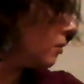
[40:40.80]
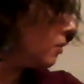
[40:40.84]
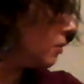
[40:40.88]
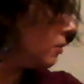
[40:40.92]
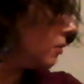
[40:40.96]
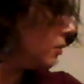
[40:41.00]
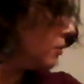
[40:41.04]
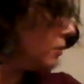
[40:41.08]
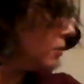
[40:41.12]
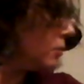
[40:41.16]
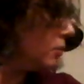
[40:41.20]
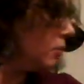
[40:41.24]

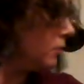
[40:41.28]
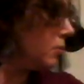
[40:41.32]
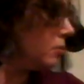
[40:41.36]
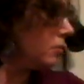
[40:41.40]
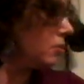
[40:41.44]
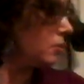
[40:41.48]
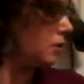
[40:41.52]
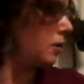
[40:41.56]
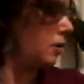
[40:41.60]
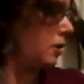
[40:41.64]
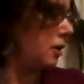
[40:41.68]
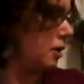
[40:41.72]

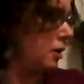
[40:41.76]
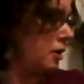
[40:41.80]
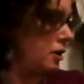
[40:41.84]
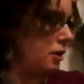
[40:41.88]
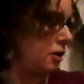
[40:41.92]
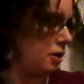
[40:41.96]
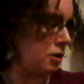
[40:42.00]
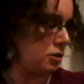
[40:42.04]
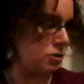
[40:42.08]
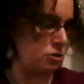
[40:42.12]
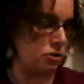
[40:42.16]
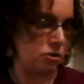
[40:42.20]
Okay,
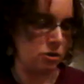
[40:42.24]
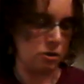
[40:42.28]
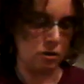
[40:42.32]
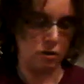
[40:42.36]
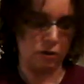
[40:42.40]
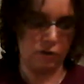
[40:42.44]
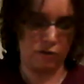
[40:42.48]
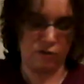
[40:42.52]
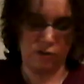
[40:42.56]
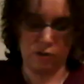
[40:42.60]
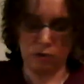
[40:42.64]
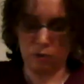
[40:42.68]

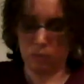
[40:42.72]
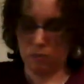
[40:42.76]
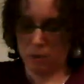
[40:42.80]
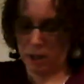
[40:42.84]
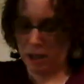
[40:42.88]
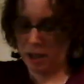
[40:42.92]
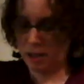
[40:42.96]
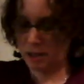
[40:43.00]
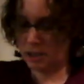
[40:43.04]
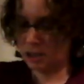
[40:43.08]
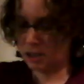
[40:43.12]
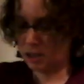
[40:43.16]
so for
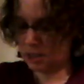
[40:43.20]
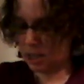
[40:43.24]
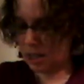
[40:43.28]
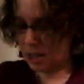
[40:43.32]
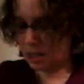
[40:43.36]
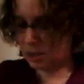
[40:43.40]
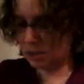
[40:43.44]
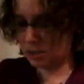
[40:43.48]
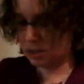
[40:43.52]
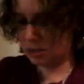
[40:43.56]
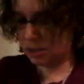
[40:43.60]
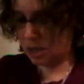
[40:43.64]
Red States